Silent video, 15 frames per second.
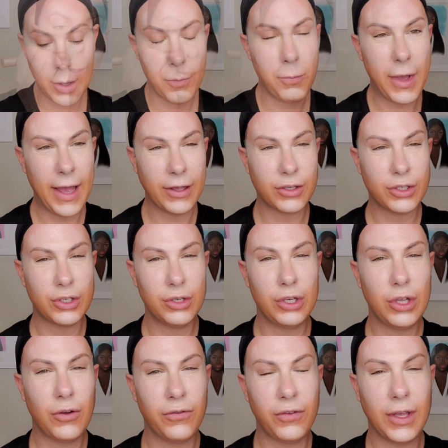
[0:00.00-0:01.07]
MAC
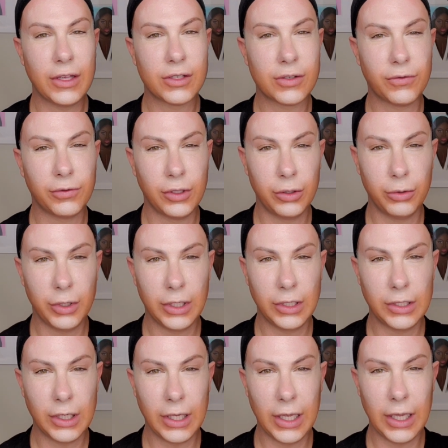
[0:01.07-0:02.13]
Studio Fix
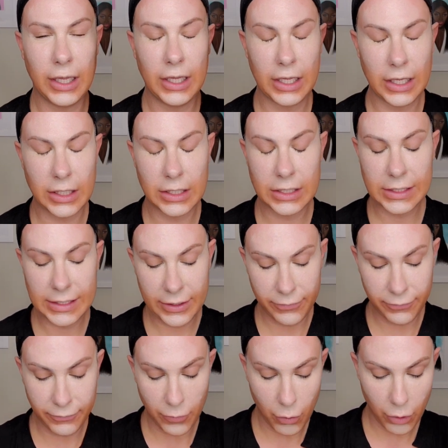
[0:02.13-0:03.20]
Fluid in
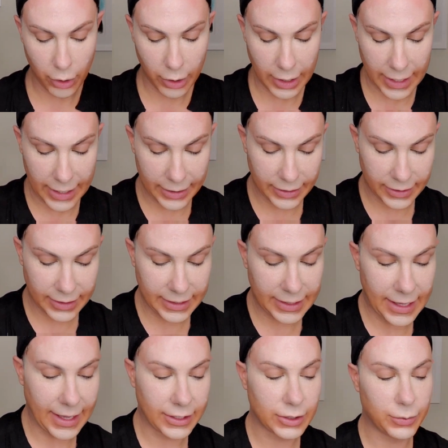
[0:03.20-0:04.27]
C4 and
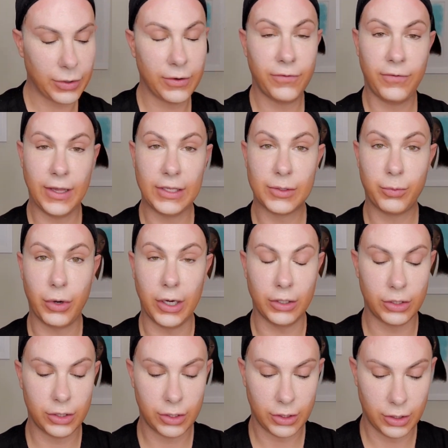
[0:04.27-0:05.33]
the Expert Face
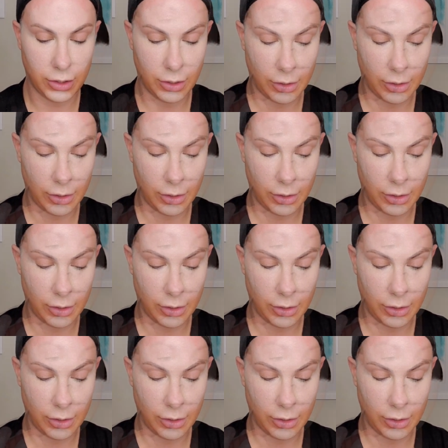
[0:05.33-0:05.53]
Brush.